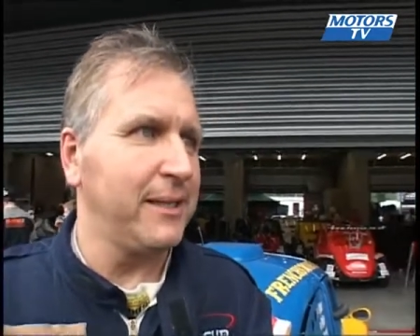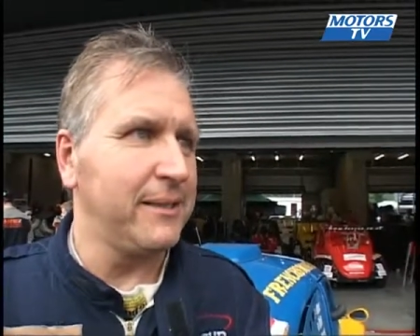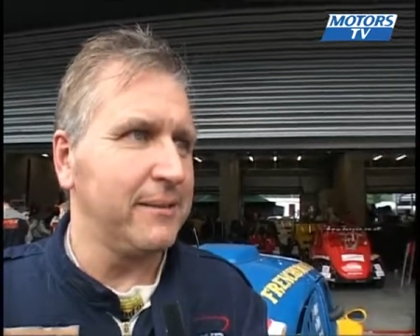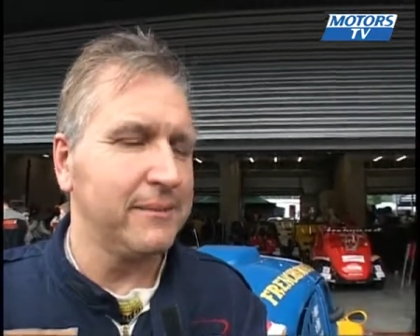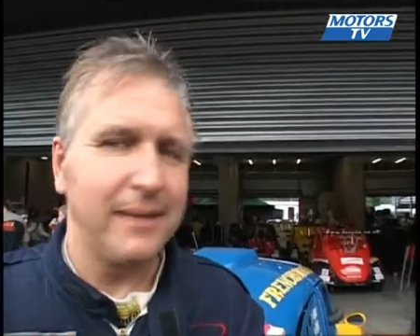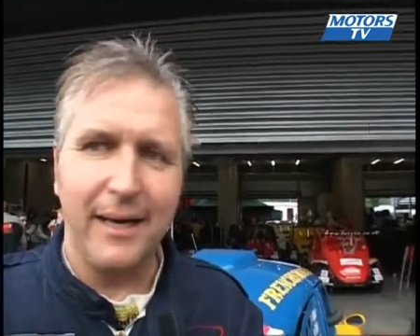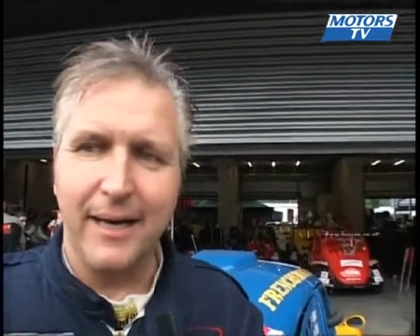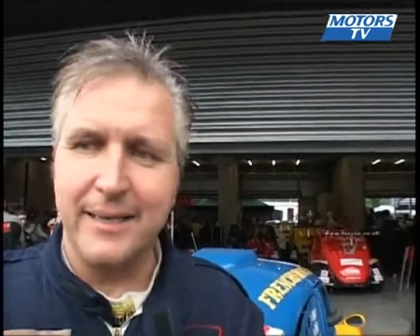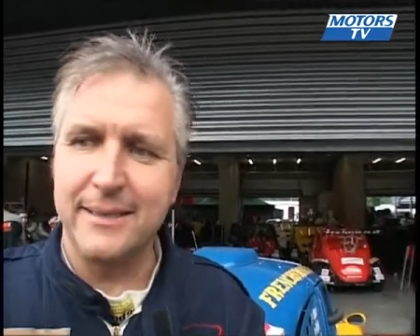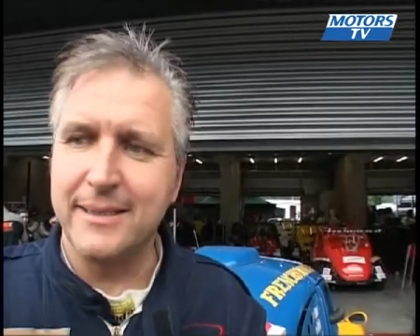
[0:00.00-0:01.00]

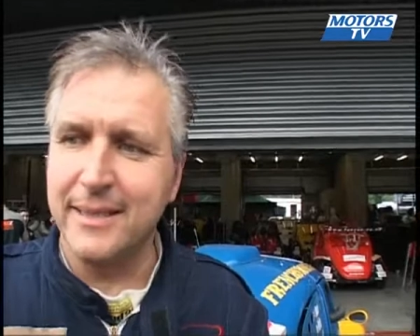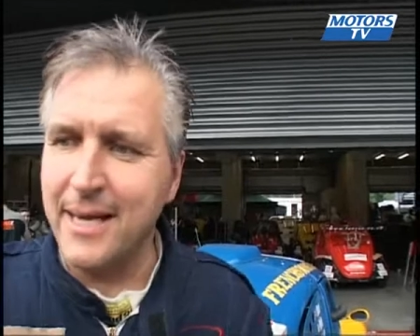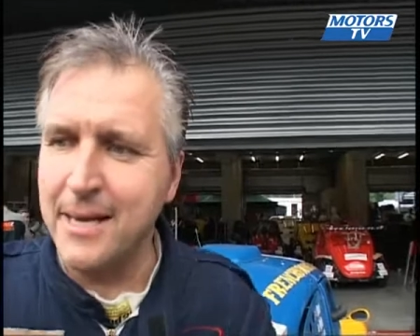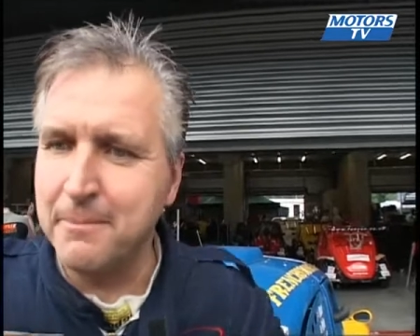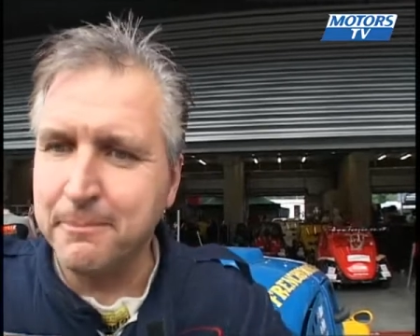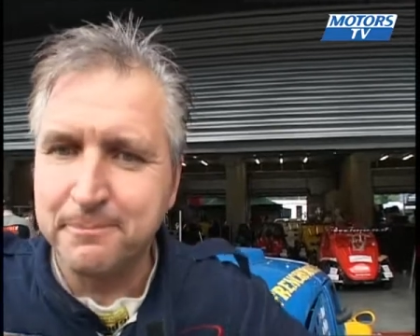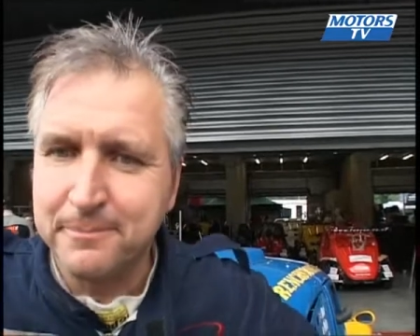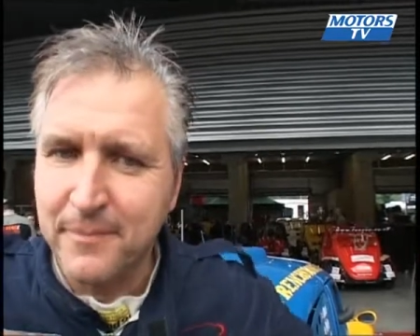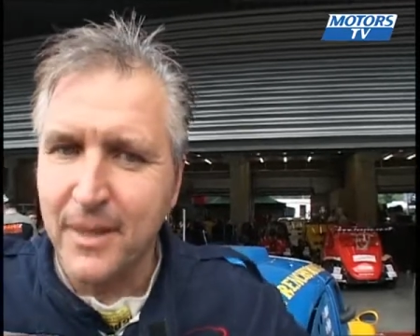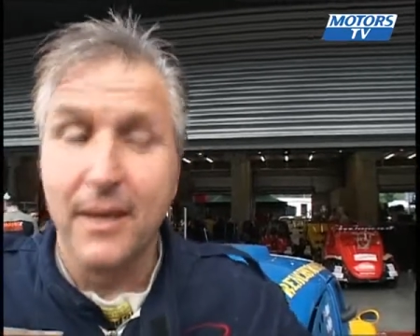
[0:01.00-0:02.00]
And um,
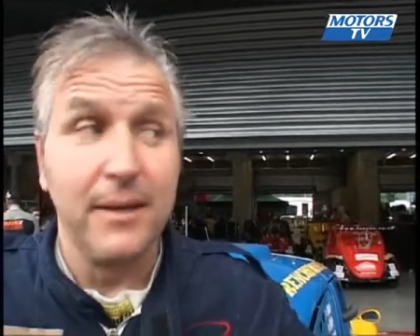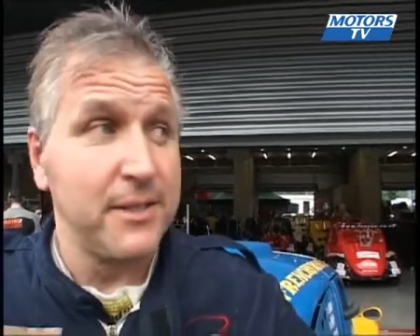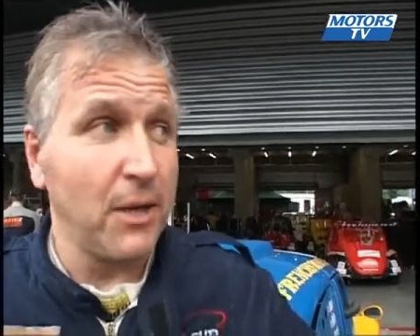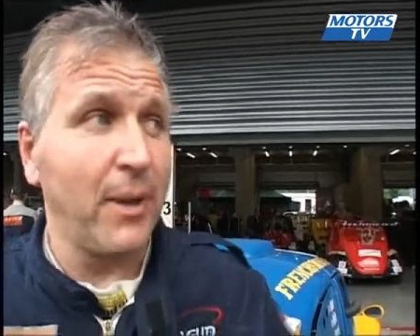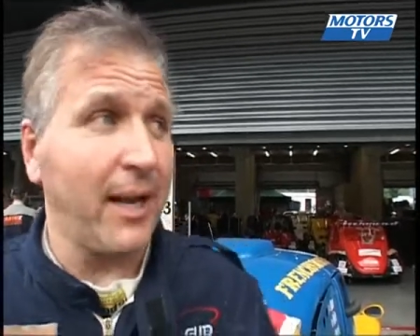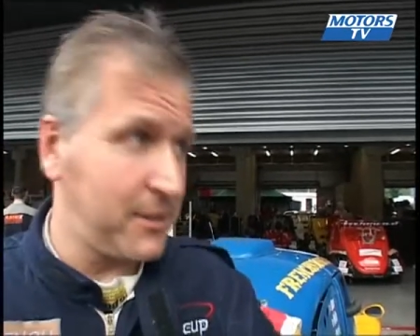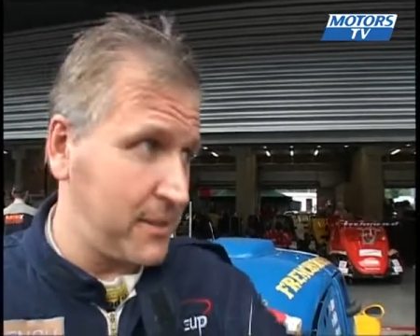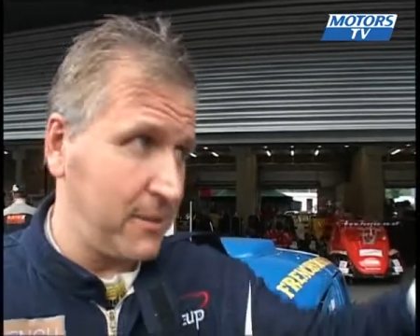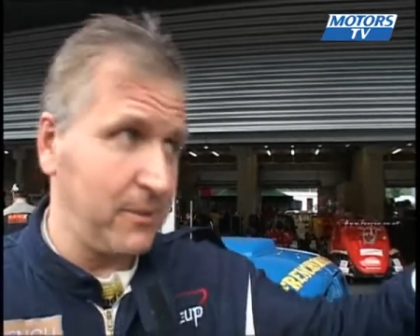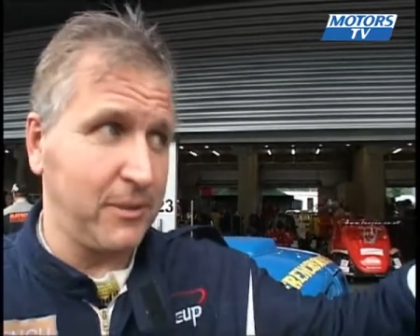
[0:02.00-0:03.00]
so we had
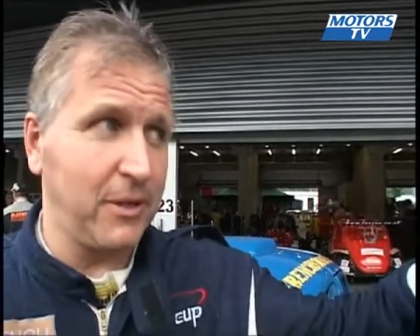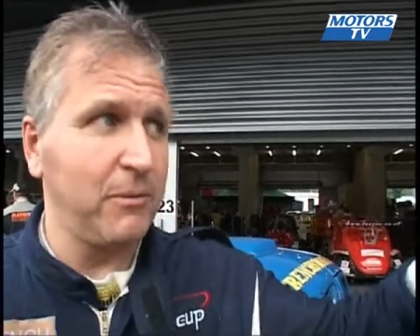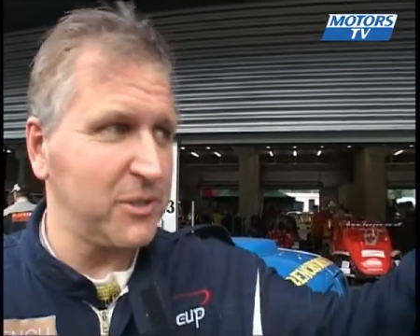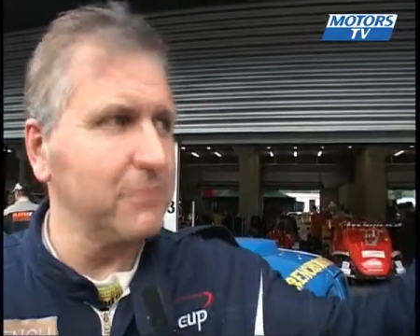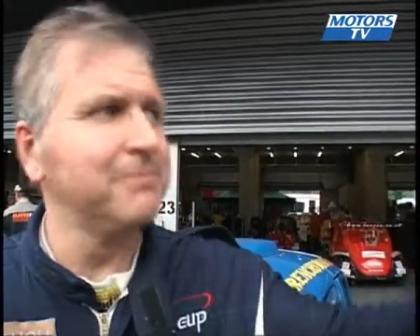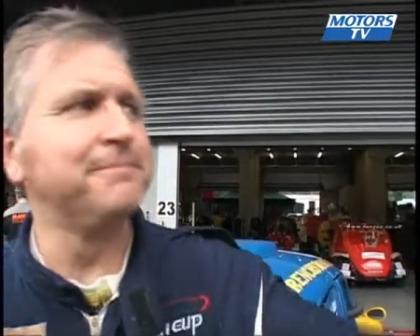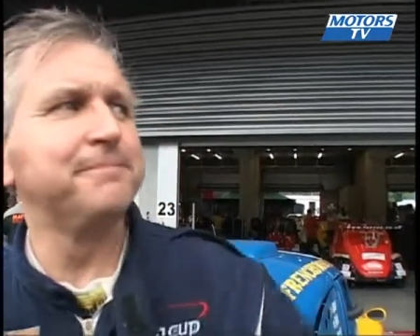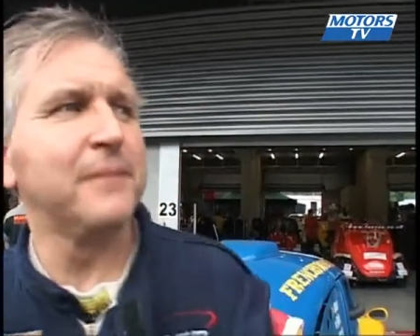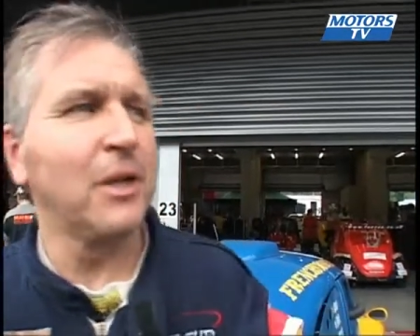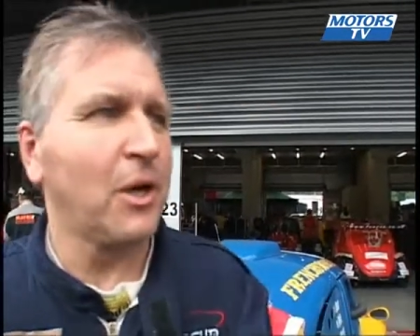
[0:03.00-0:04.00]
to do some
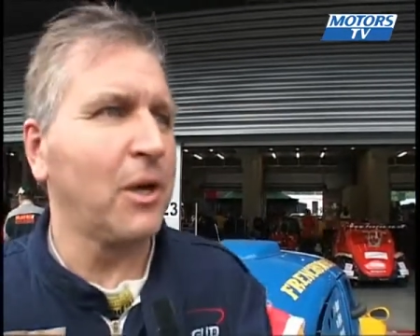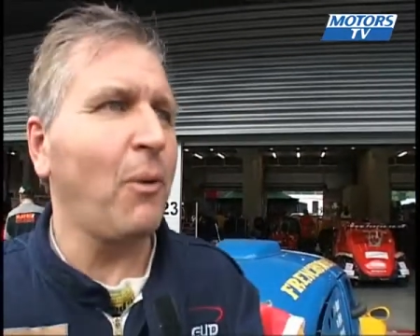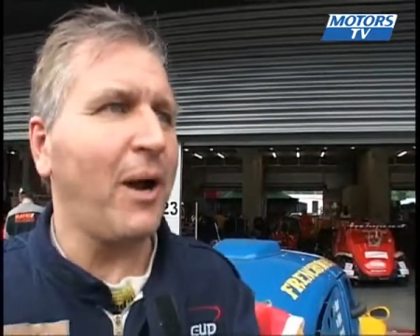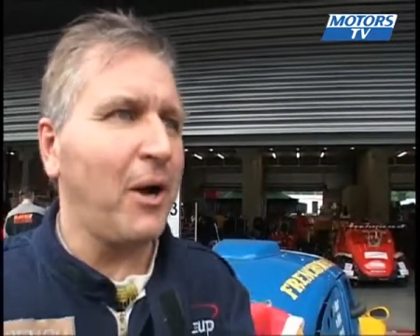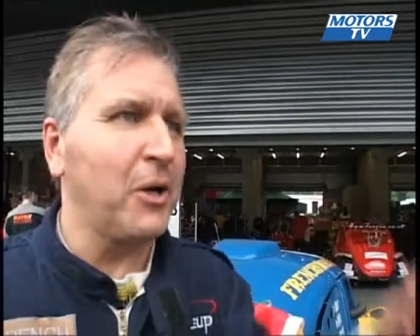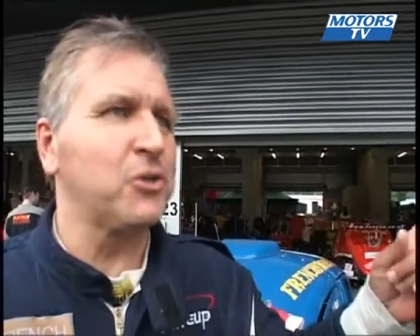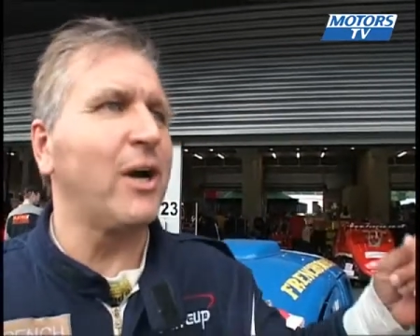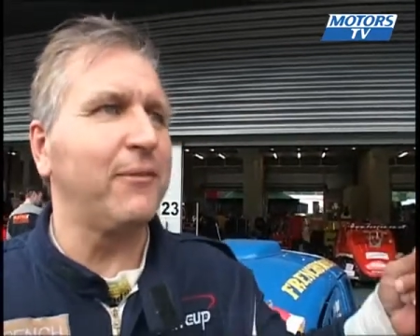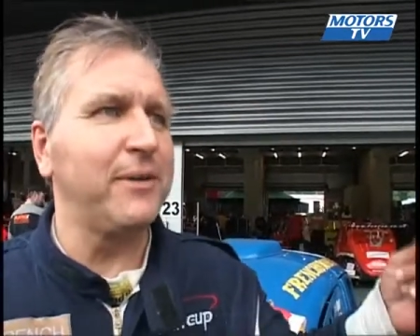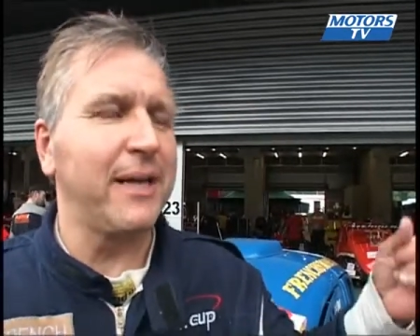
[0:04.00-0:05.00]
quite hard
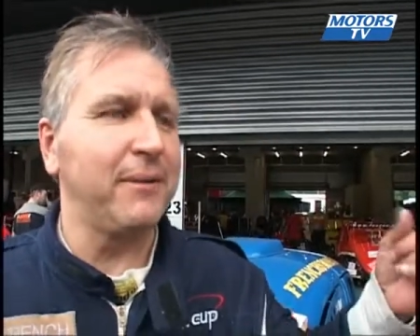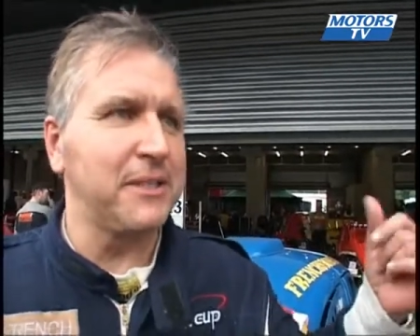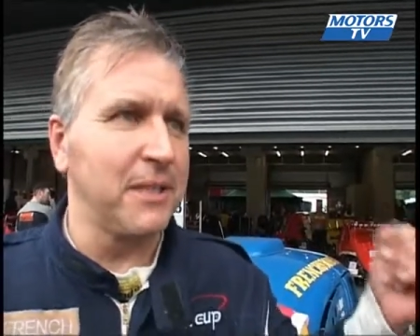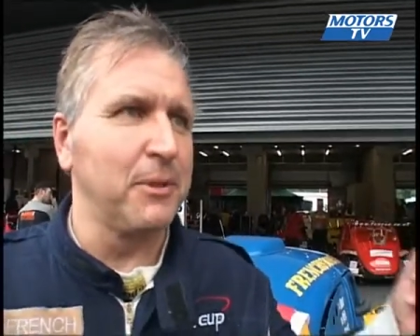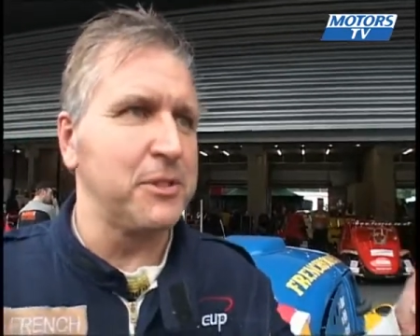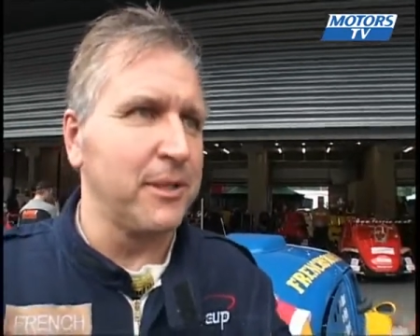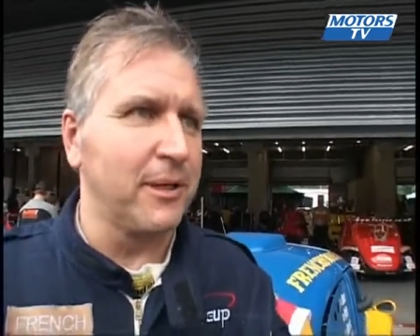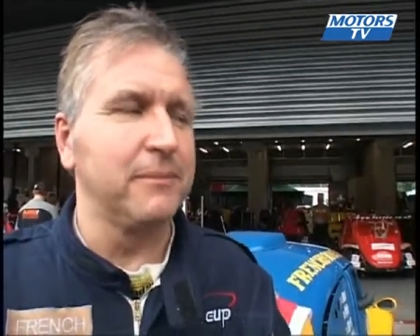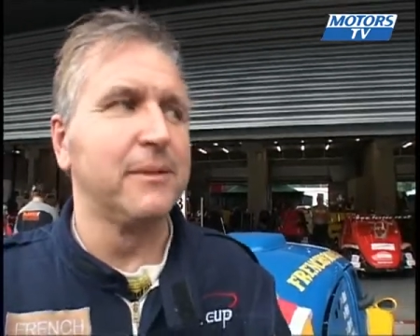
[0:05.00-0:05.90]
driving down into the bus stop,